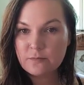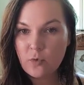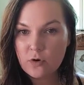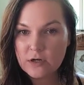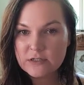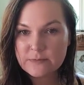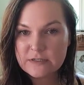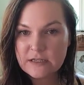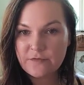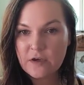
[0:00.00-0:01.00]
more
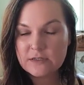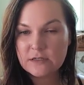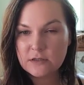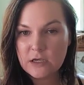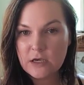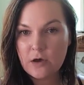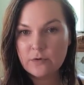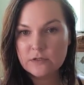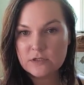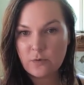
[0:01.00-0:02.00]
specific to
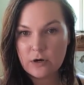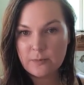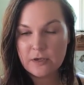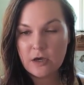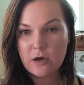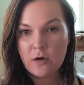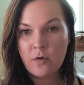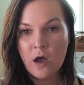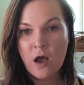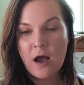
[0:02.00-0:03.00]
Leo and
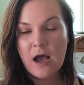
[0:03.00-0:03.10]
Scorpio.